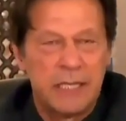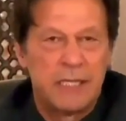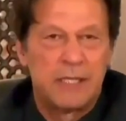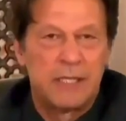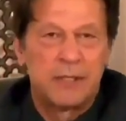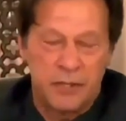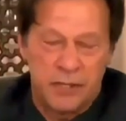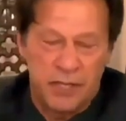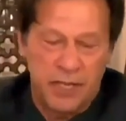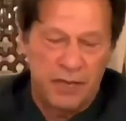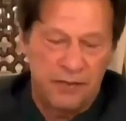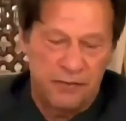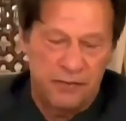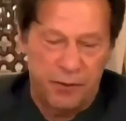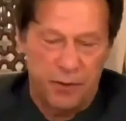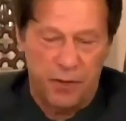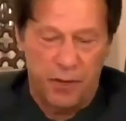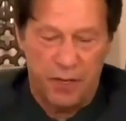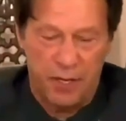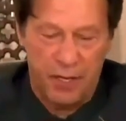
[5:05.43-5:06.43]
So
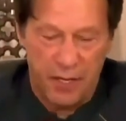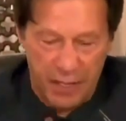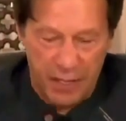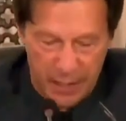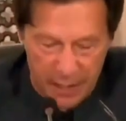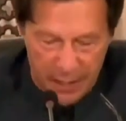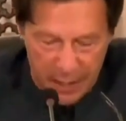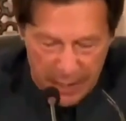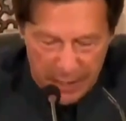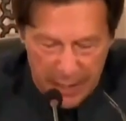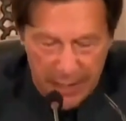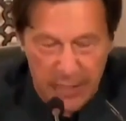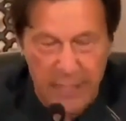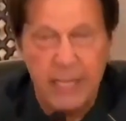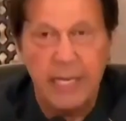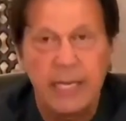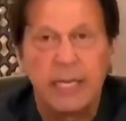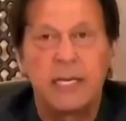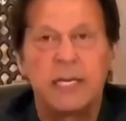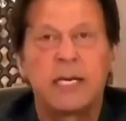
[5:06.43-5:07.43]
therefore, uh, I
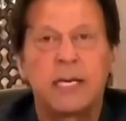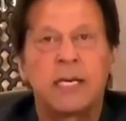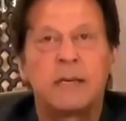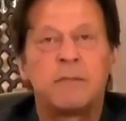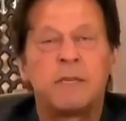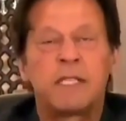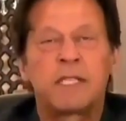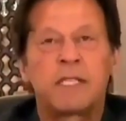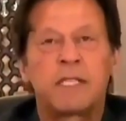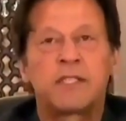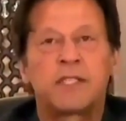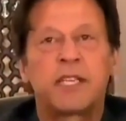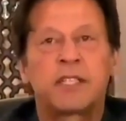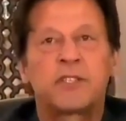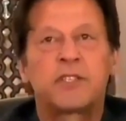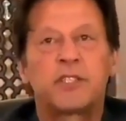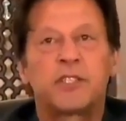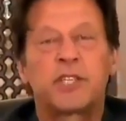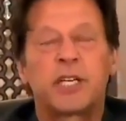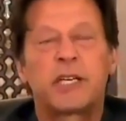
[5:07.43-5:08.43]
again, uh, Mr.
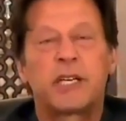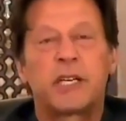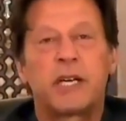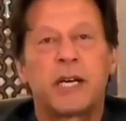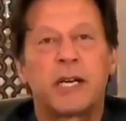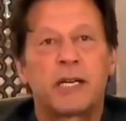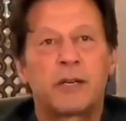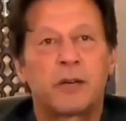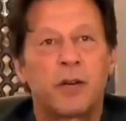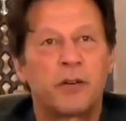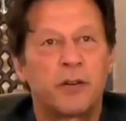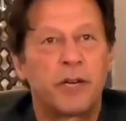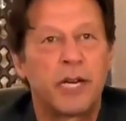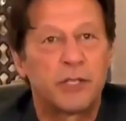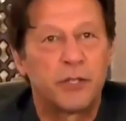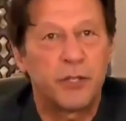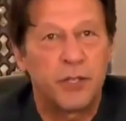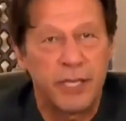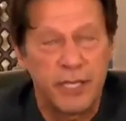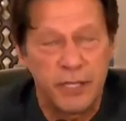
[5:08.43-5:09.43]
Secretary General, I
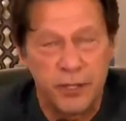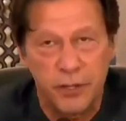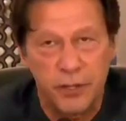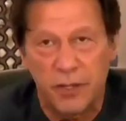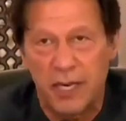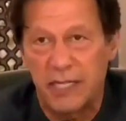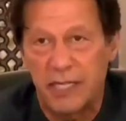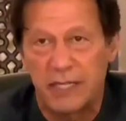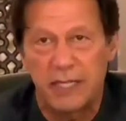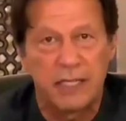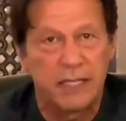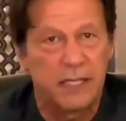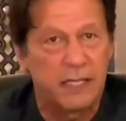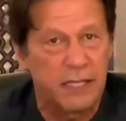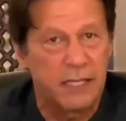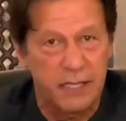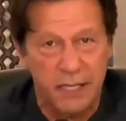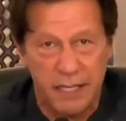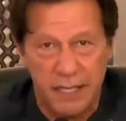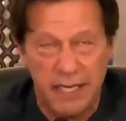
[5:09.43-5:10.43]
congratulate you. I think
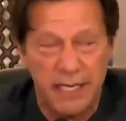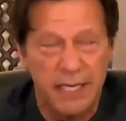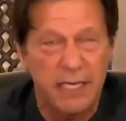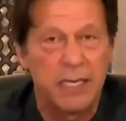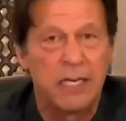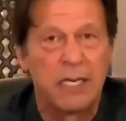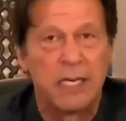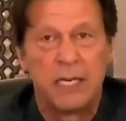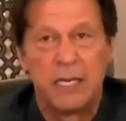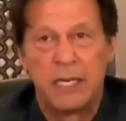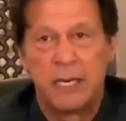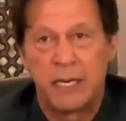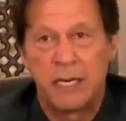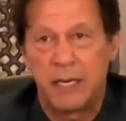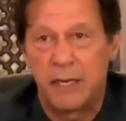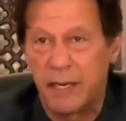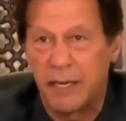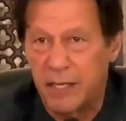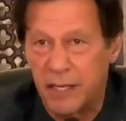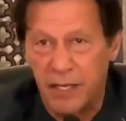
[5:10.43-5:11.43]
this is again a
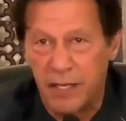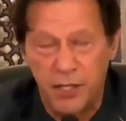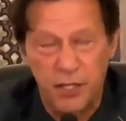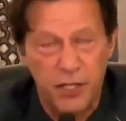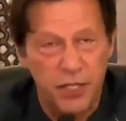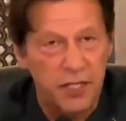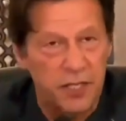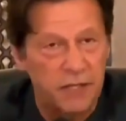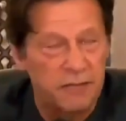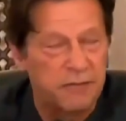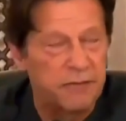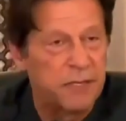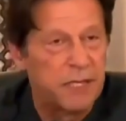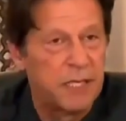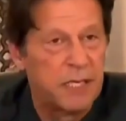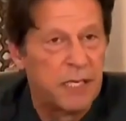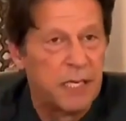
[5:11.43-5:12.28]
great initiative.